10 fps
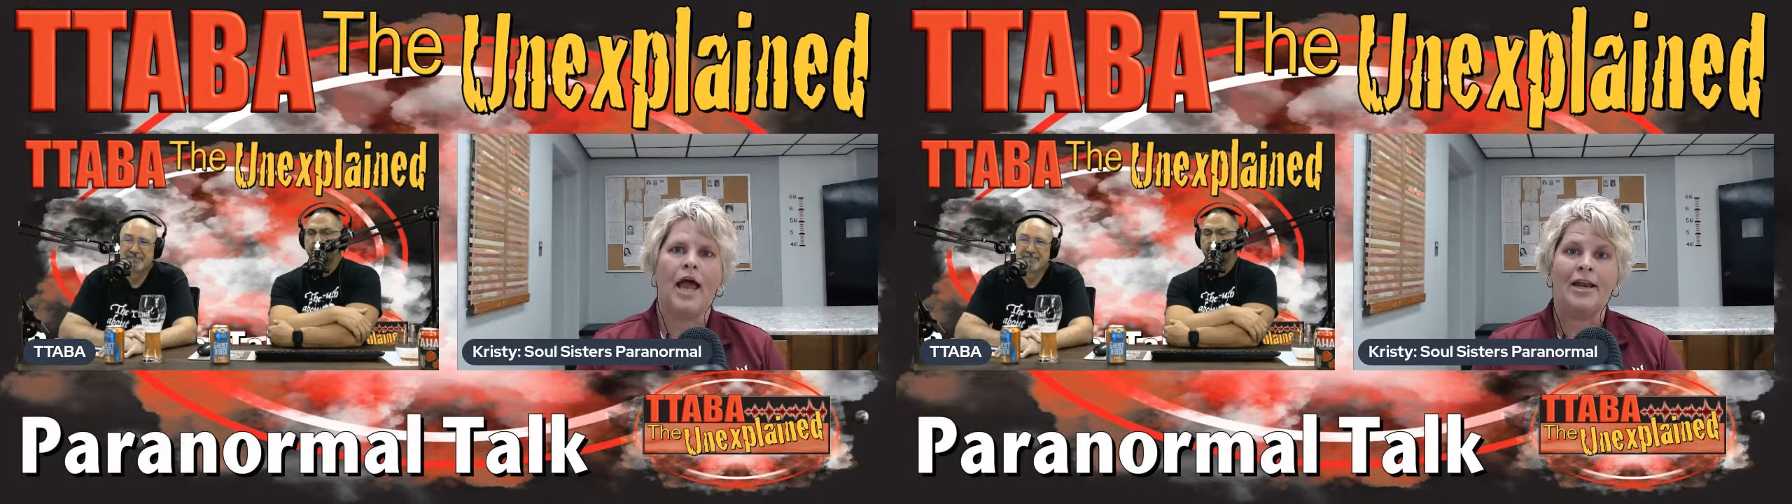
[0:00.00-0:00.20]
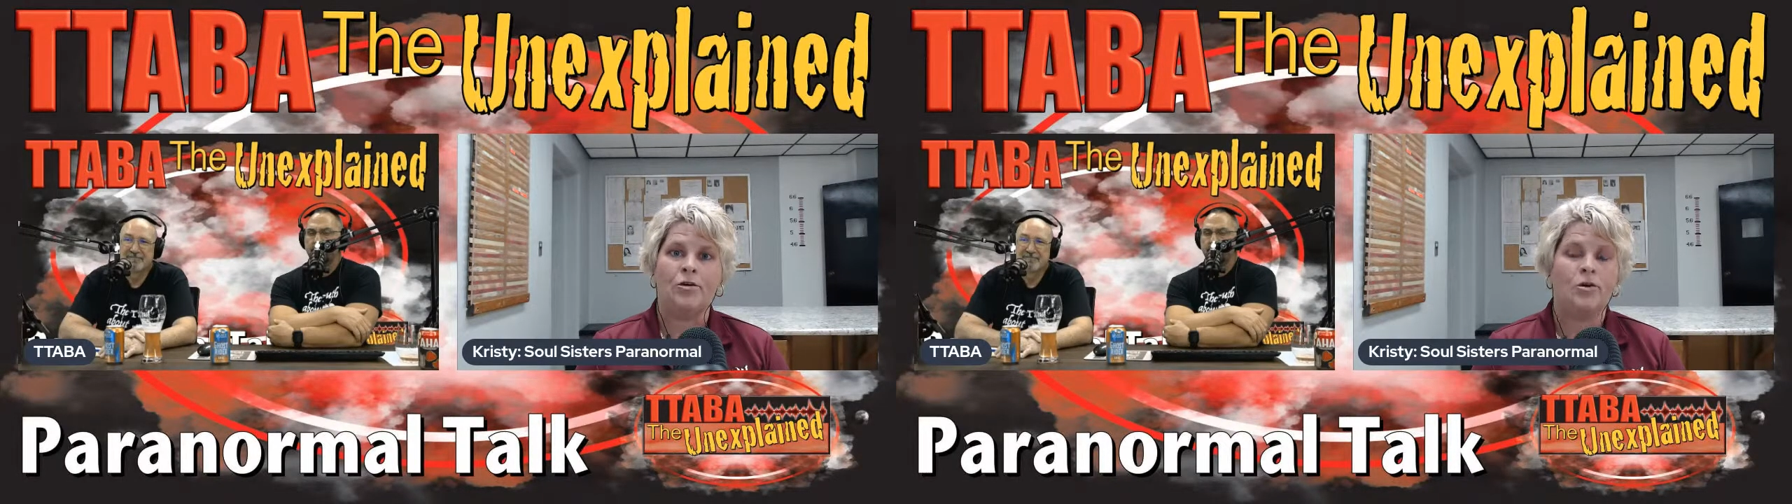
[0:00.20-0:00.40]

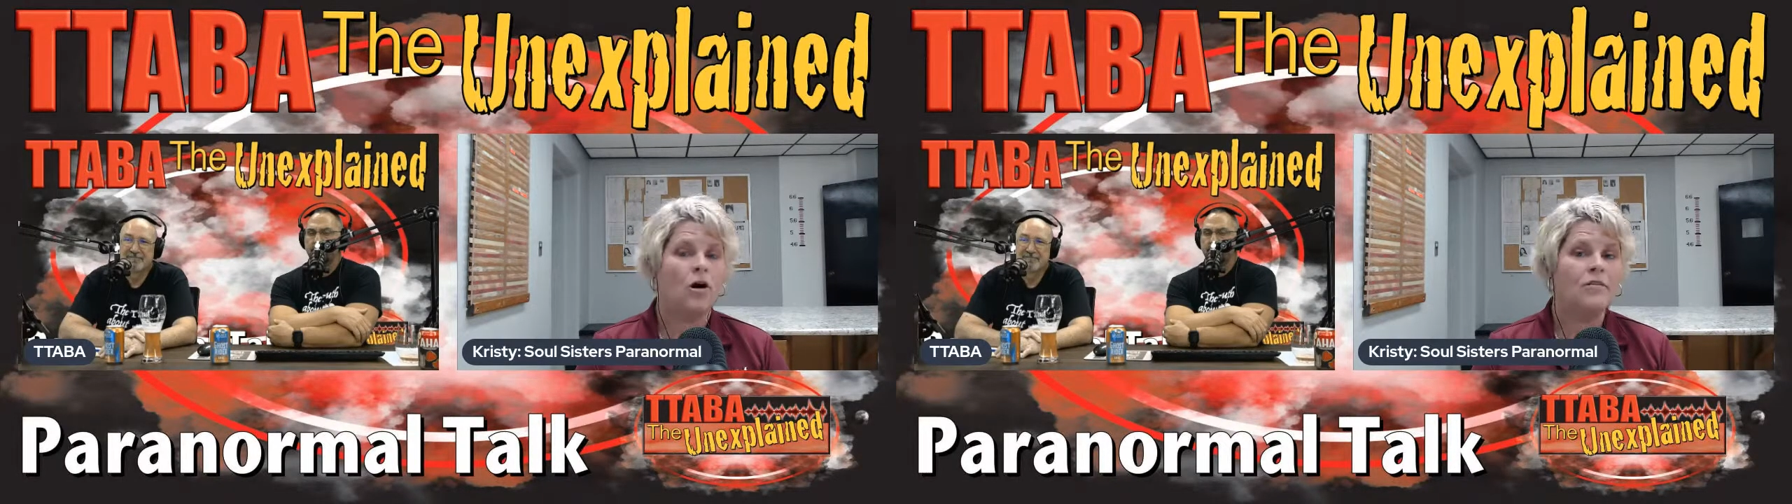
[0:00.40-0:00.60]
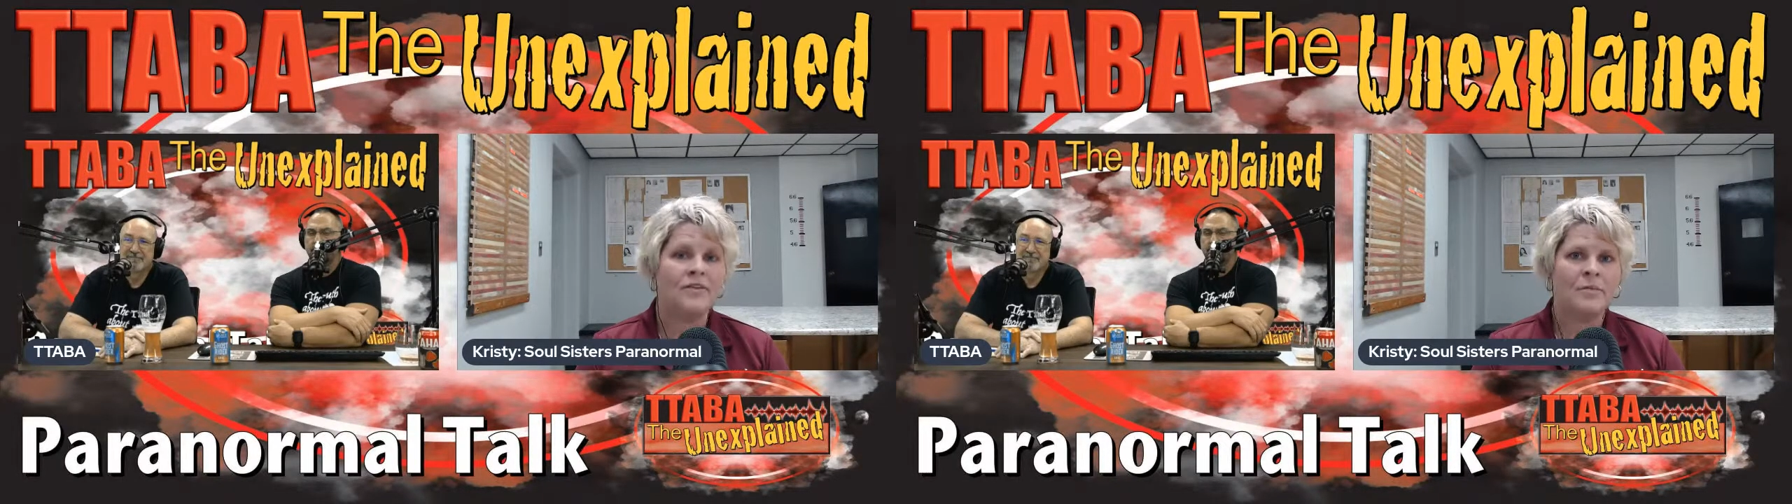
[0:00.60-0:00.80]
and you're an
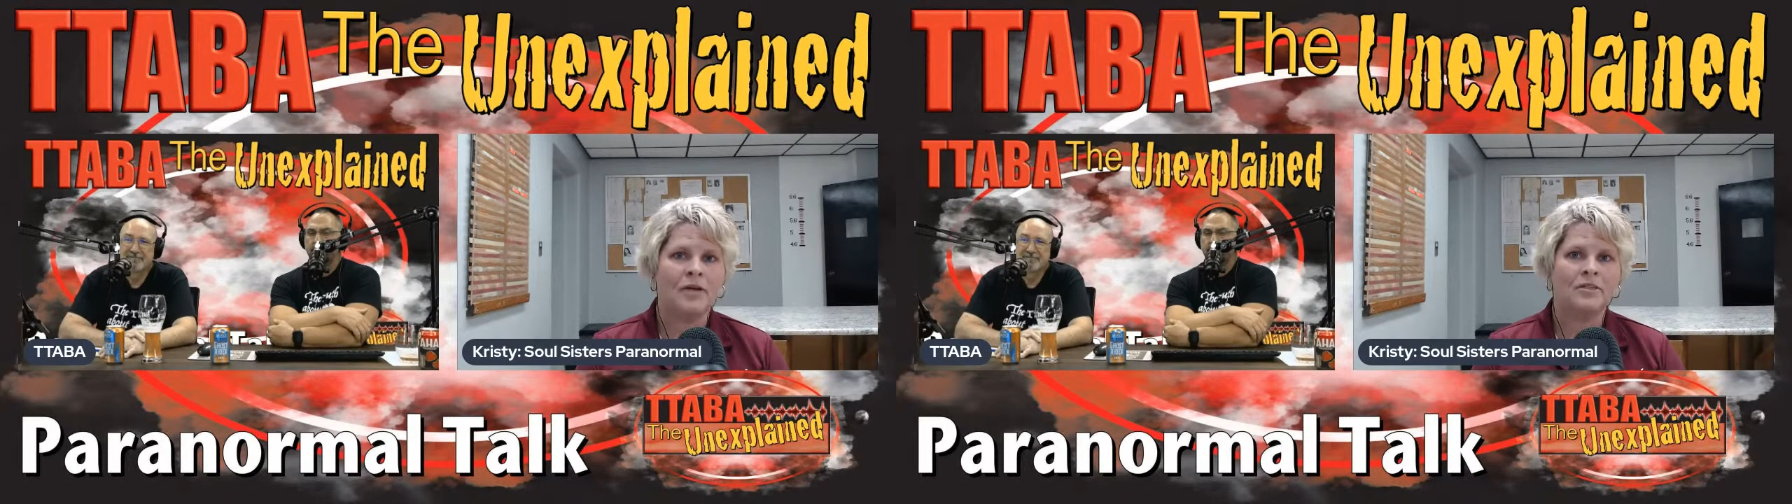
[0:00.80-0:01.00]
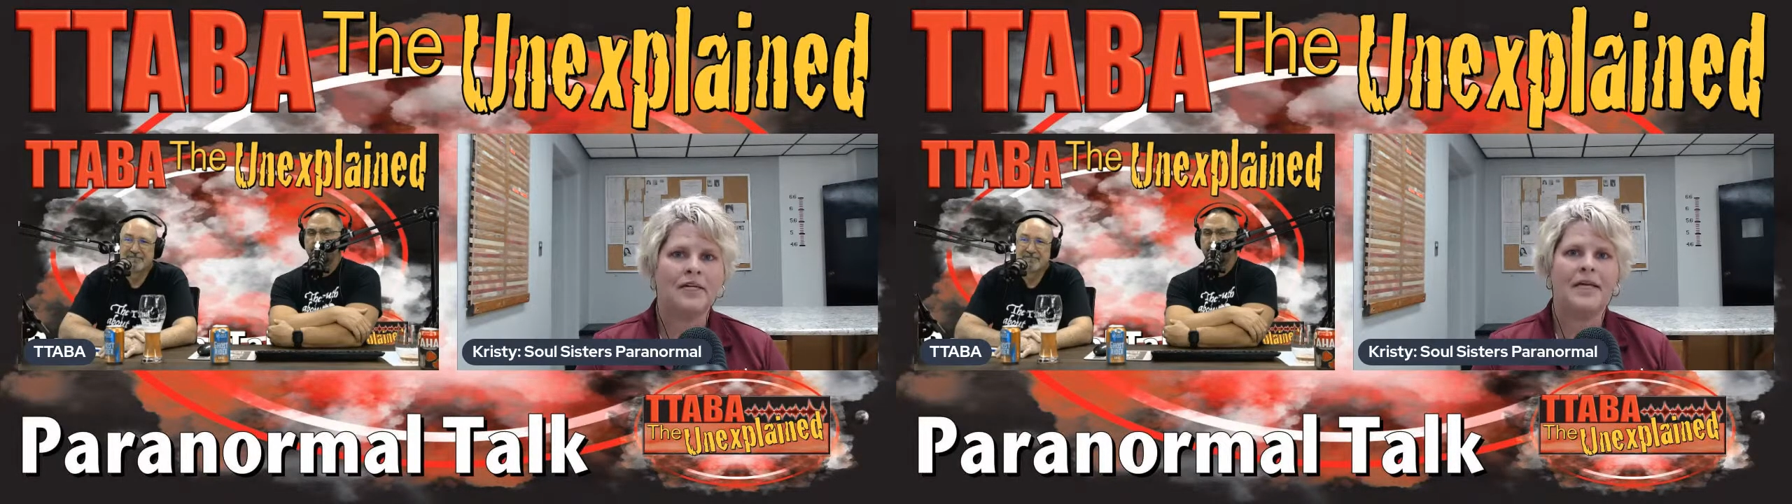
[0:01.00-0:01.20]

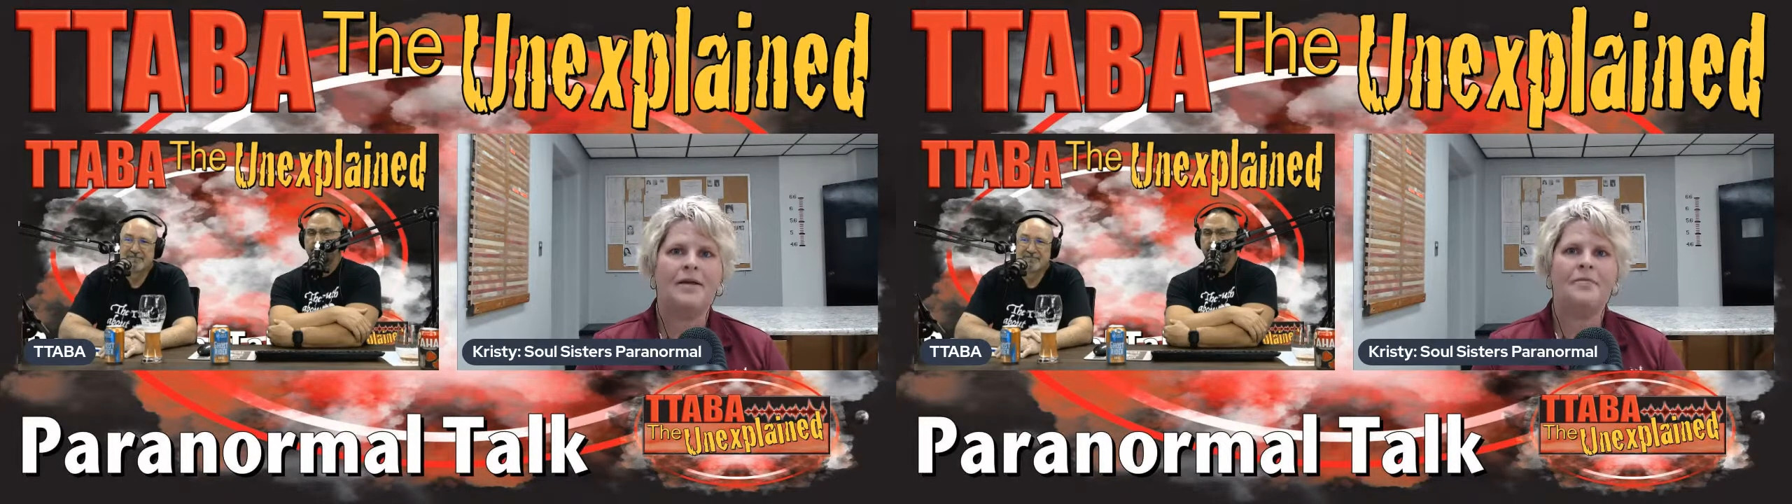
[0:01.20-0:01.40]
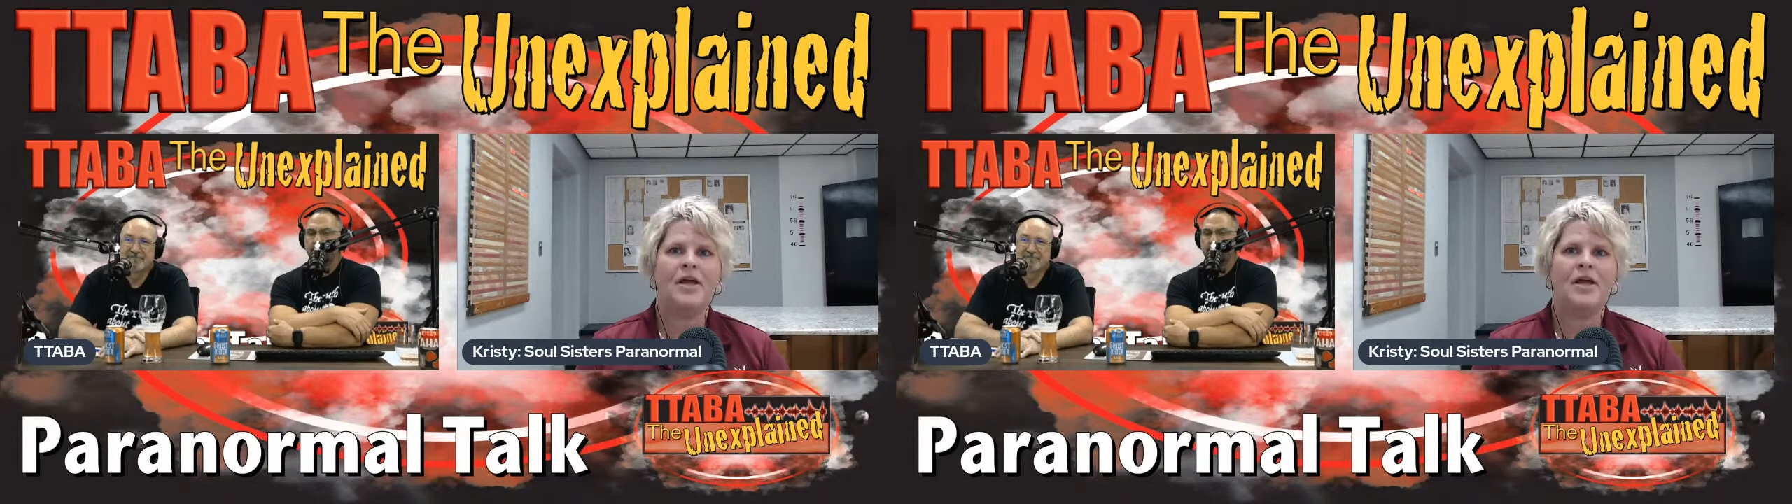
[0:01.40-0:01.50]
all-female team,